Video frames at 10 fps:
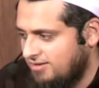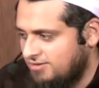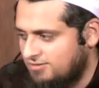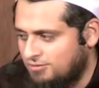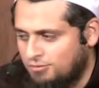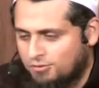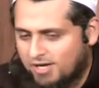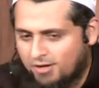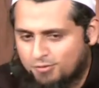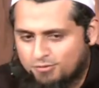So you know
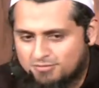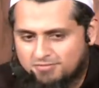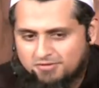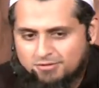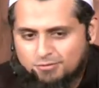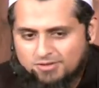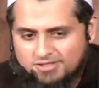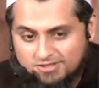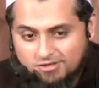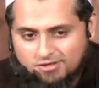how you feel when
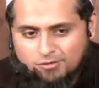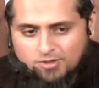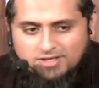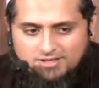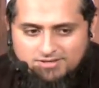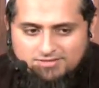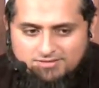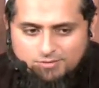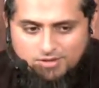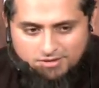there's an earthquake?
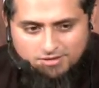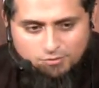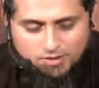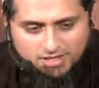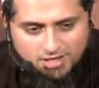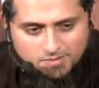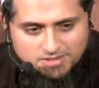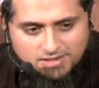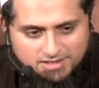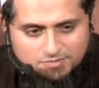When an earthquake comes
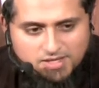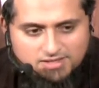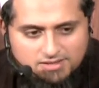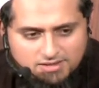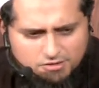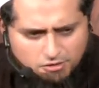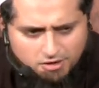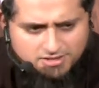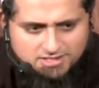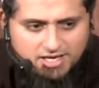unexpectedly, your
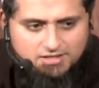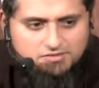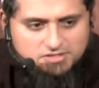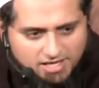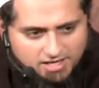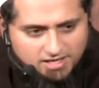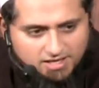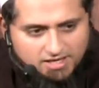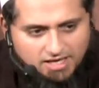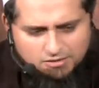hearts kind of shake.
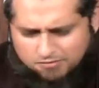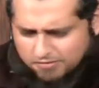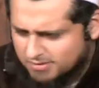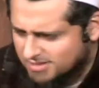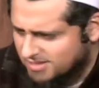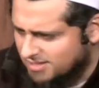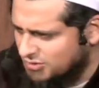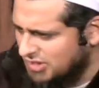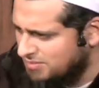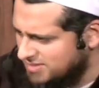And you feel this
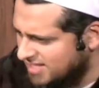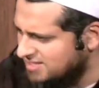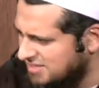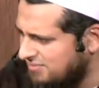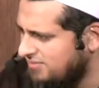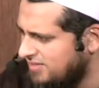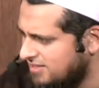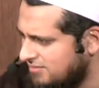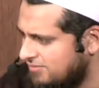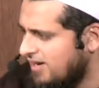extreme sense of
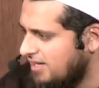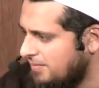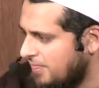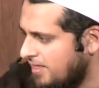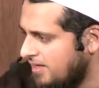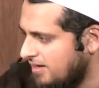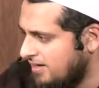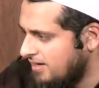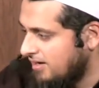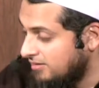fear and fright.
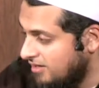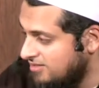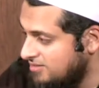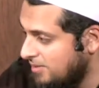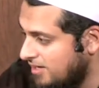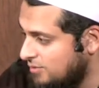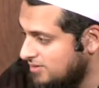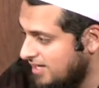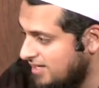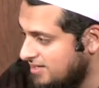Allah subhanahu wa
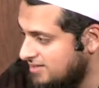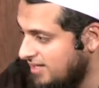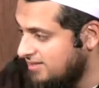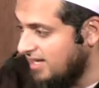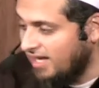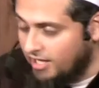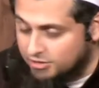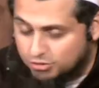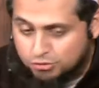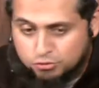ta'ala saying that a
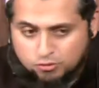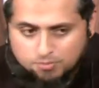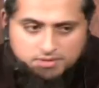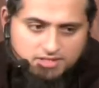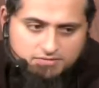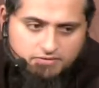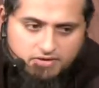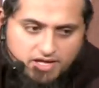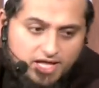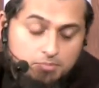true
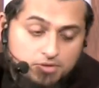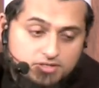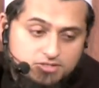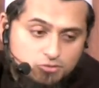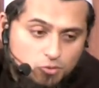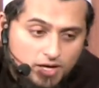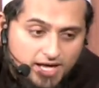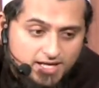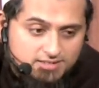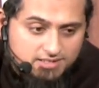believer, a person who
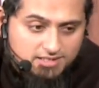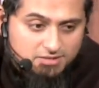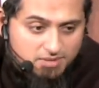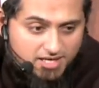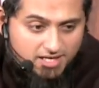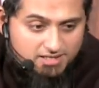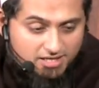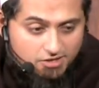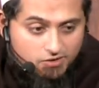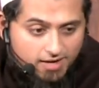has iman
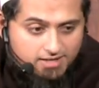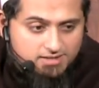ingrained